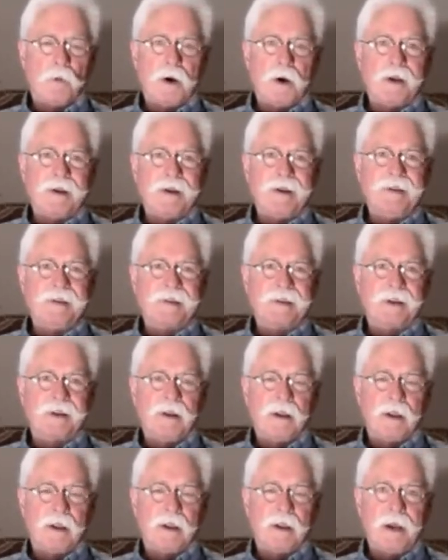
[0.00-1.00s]
to what
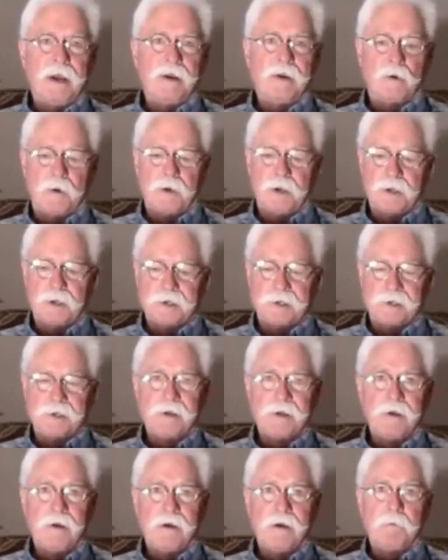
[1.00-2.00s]
his client or
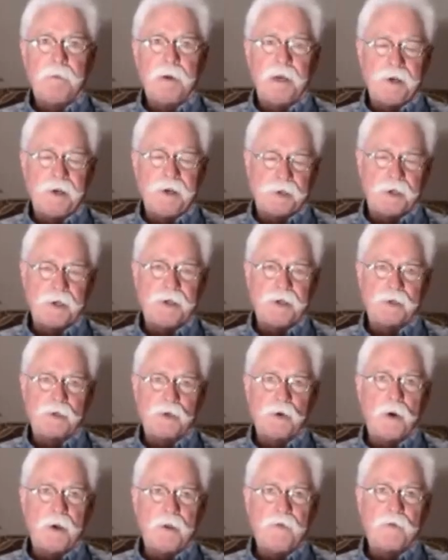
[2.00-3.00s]
his
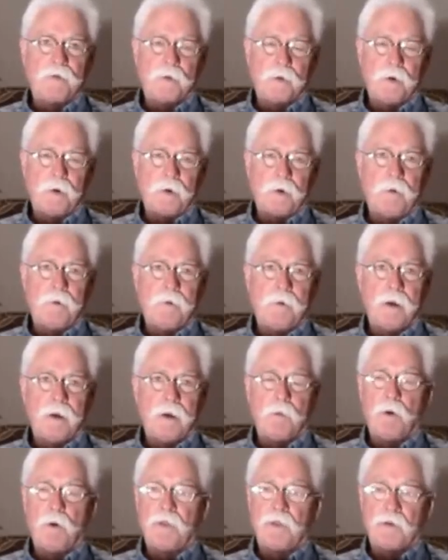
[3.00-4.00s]
patient is going
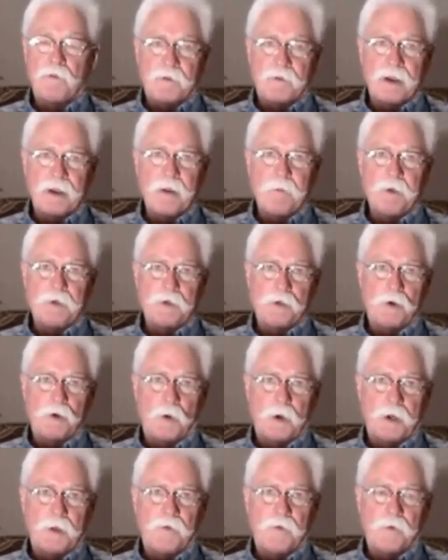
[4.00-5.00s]
through and what the family
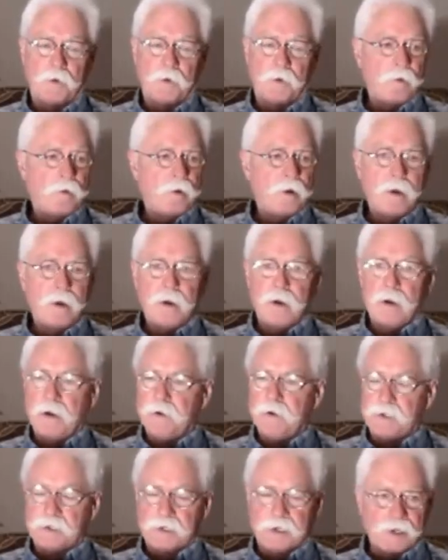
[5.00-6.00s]
is going through.
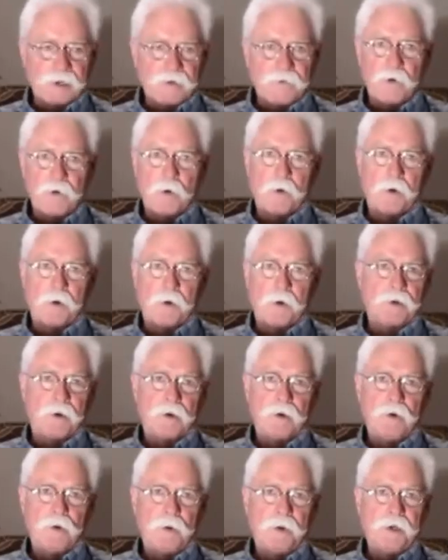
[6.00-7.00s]
He just gets
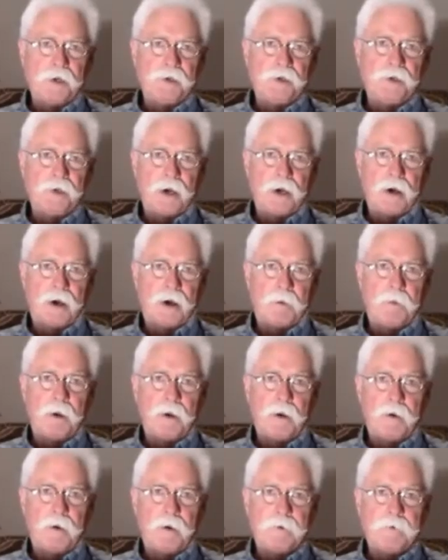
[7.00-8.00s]
focused on doing his
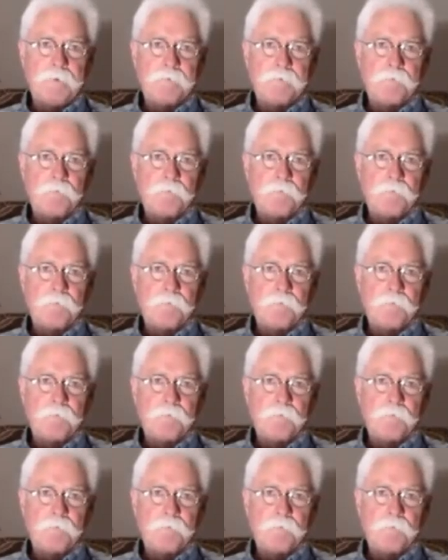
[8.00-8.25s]
job.